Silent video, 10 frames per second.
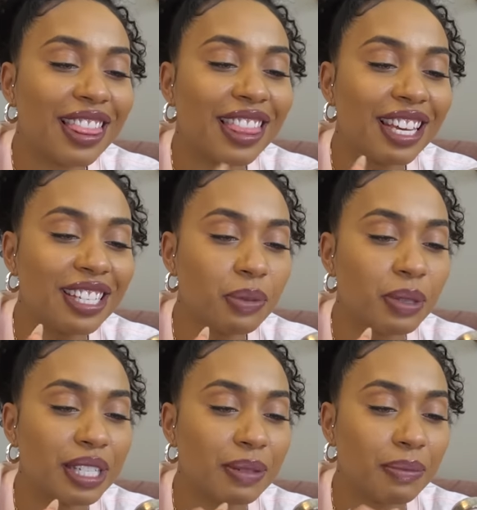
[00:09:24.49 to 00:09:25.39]
this
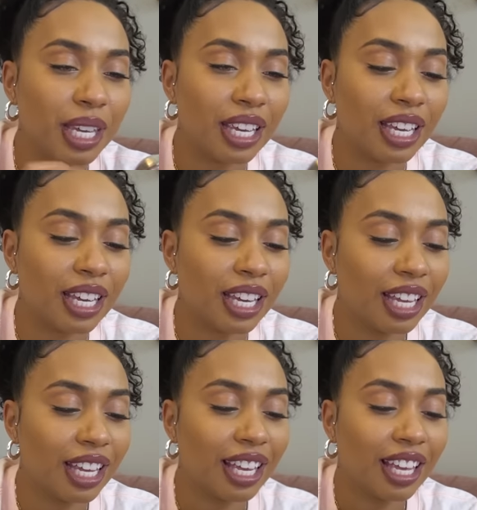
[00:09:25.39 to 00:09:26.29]
was me
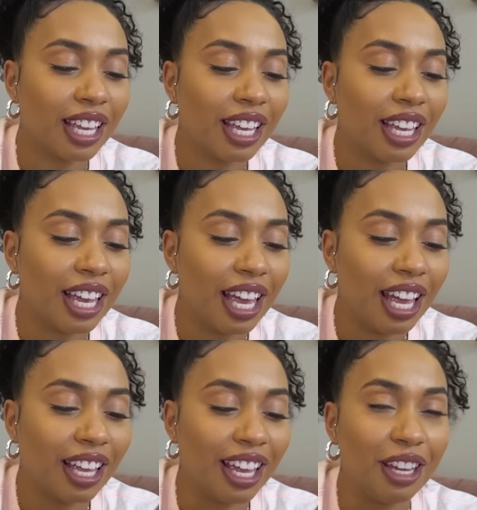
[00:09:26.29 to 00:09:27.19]

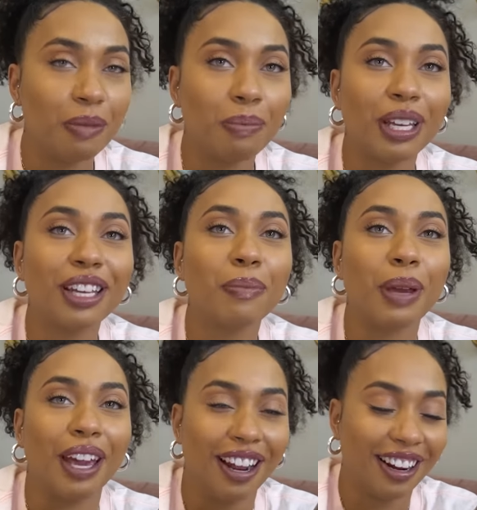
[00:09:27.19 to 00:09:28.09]
in Big
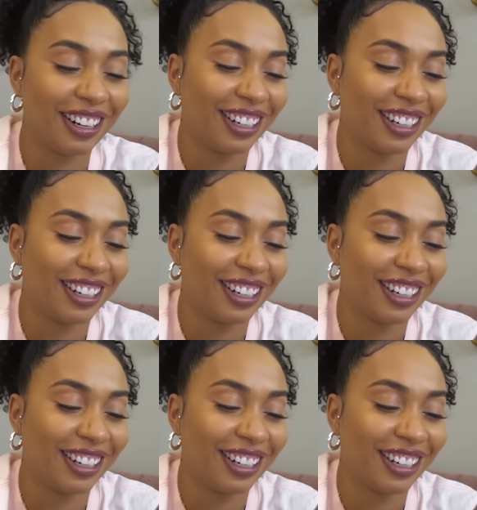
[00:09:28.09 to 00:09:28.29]
Bear.